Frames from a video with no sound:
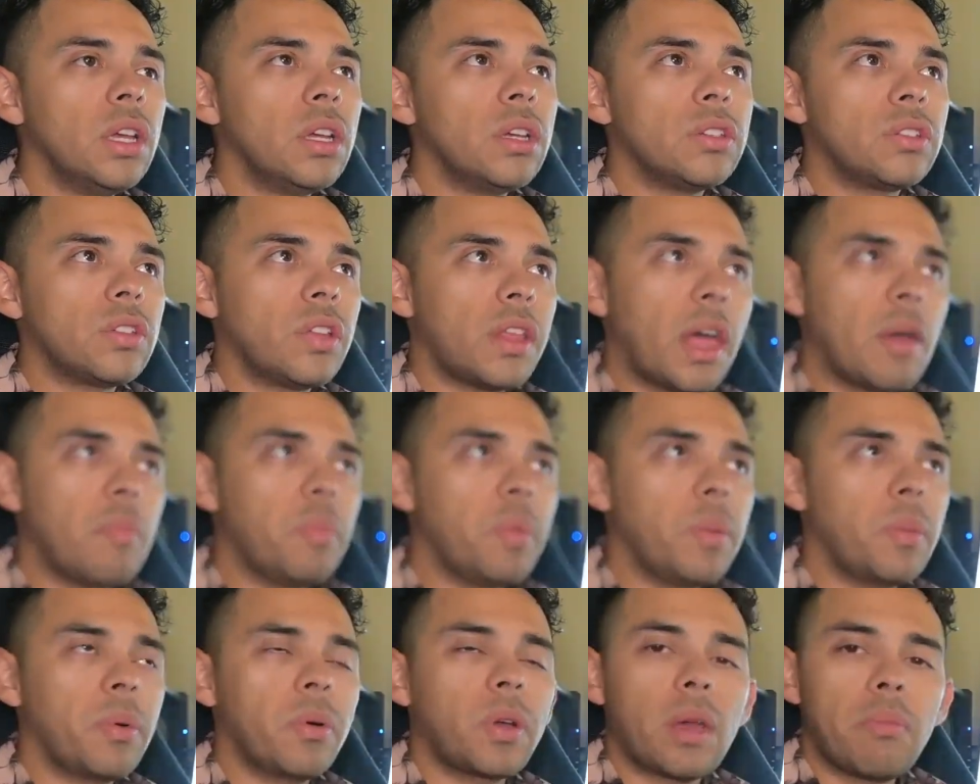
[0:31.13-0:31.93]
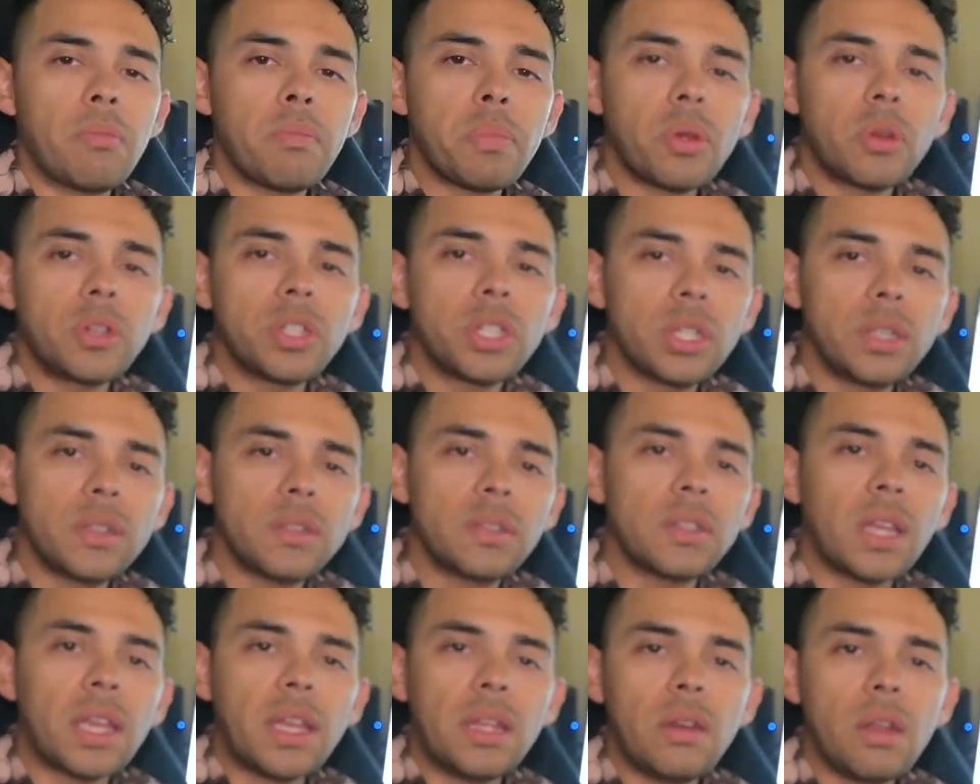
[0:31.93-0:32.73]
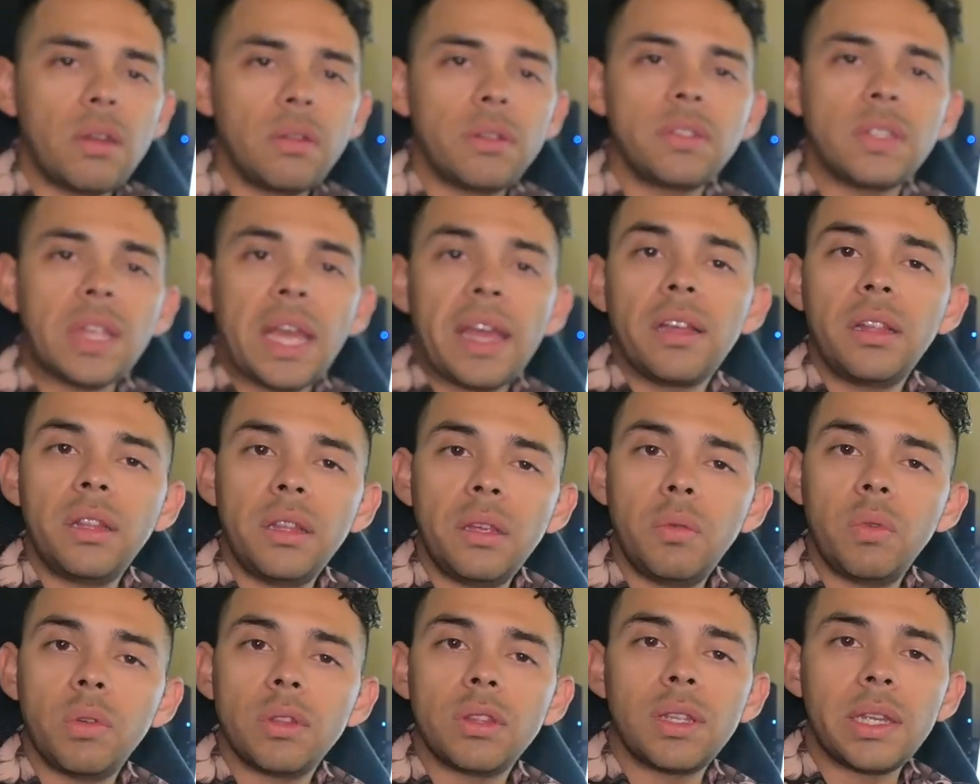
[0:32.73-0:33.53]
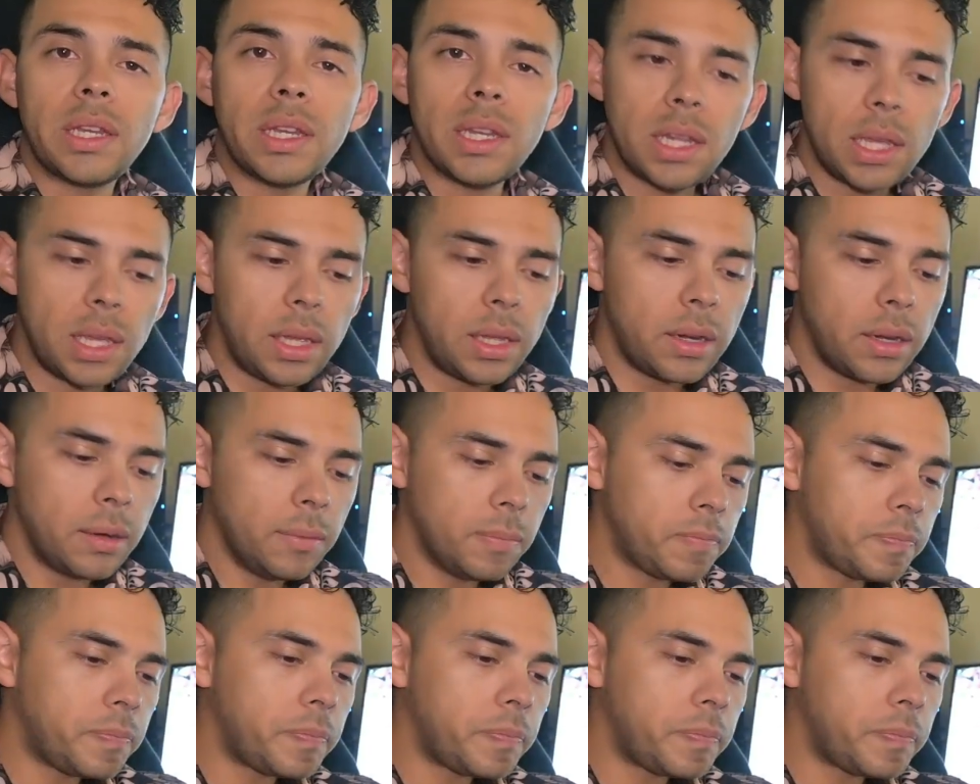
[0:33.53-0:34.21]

so that people can purchase and know exactly what they need.